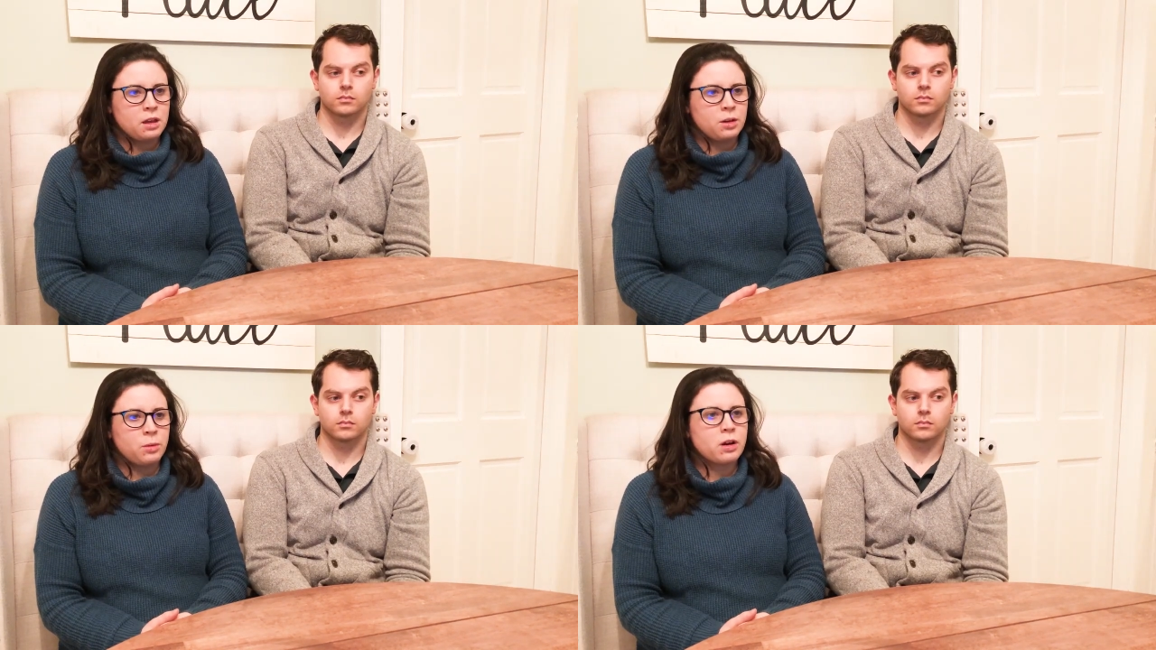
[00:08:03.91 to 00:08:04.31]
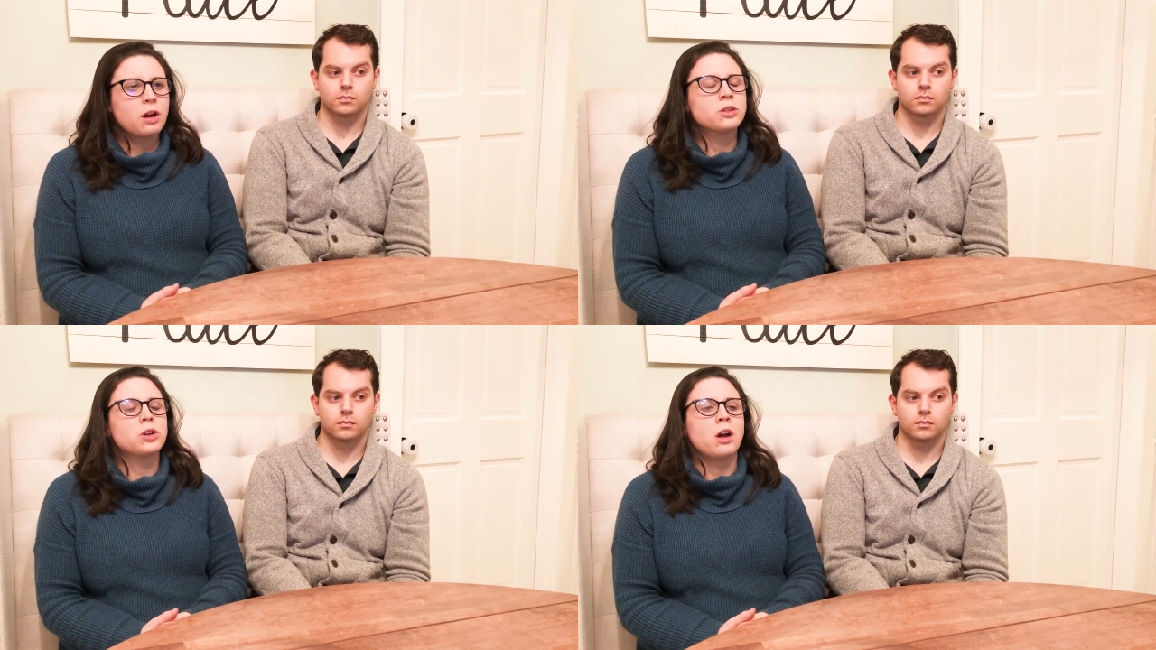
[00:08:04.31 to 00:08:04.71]
Speaker 1: And what are
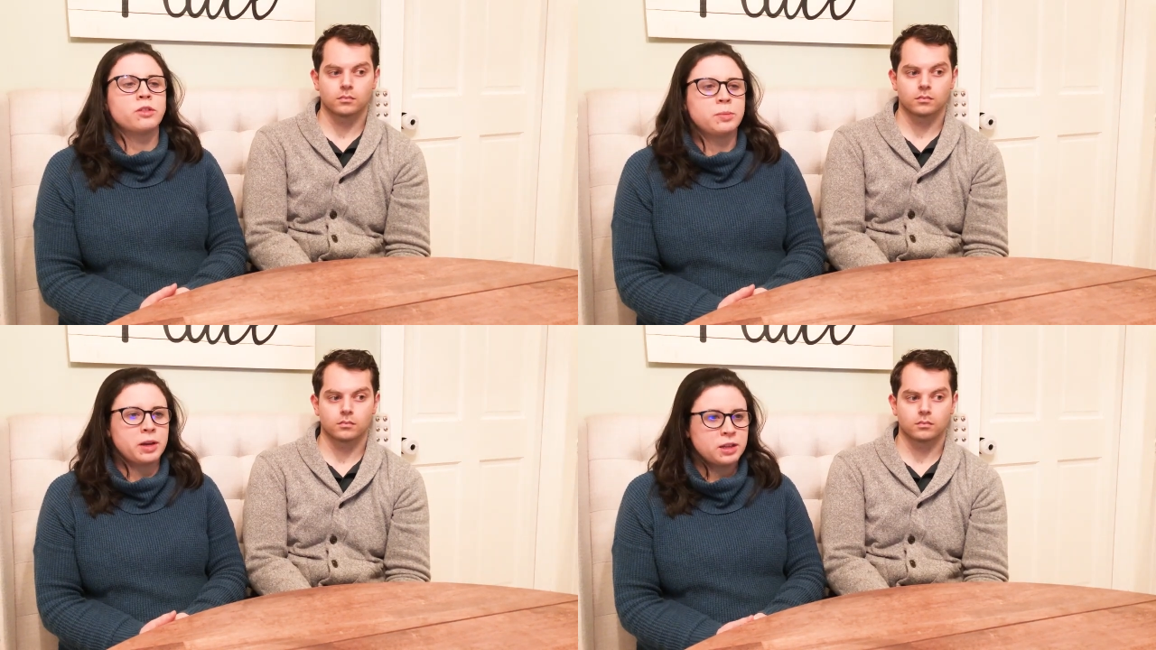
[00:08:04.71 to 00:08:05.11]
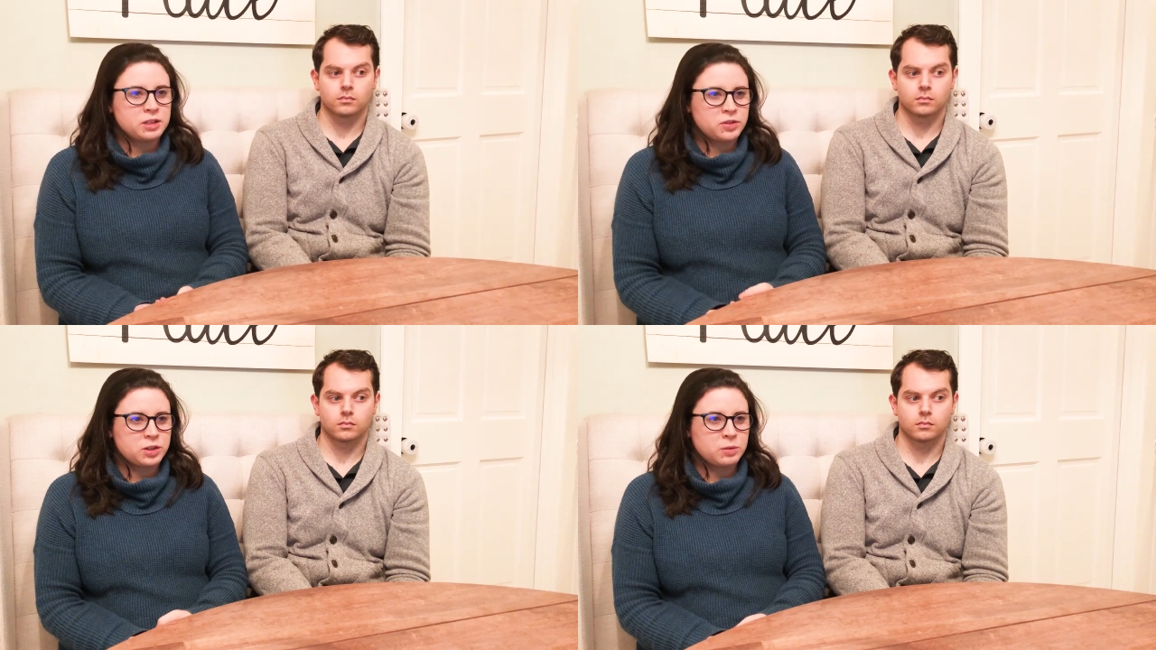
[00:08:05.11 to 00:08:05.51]
our travel
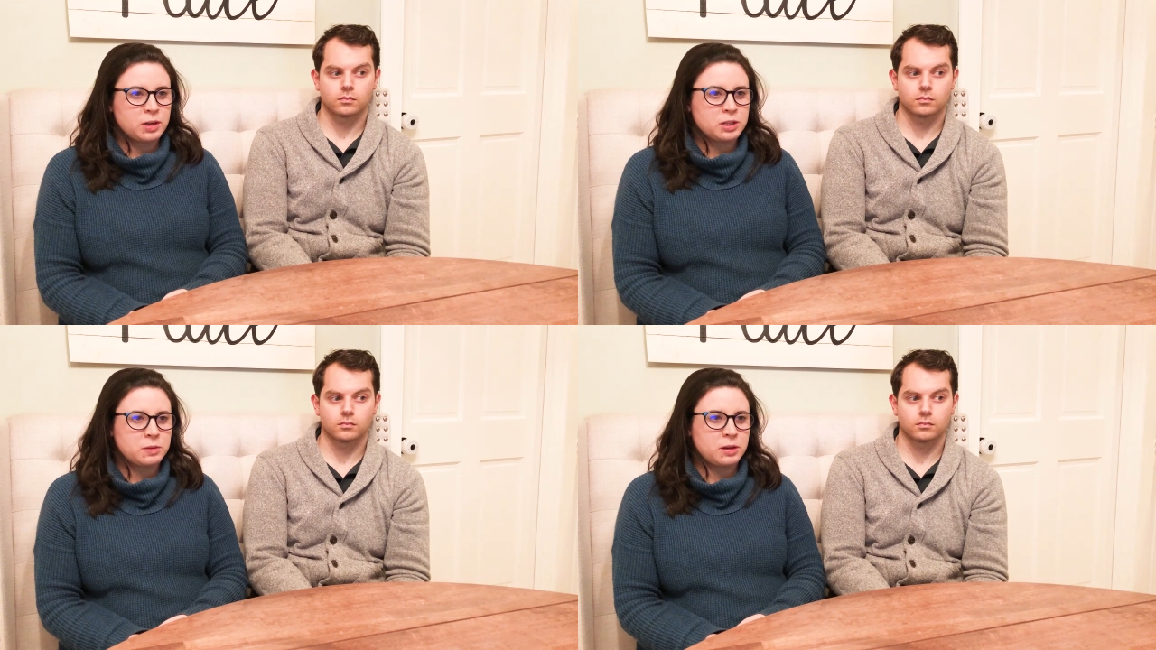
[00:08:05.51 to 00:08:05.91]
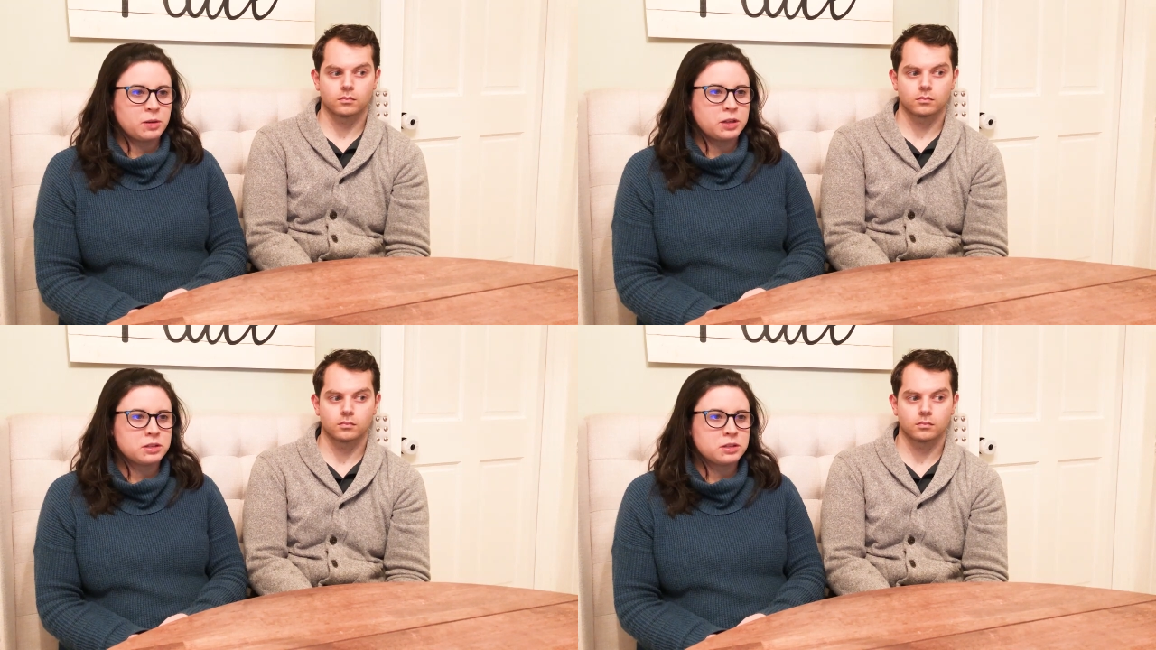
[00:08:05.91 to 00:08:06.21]
plans for 2021?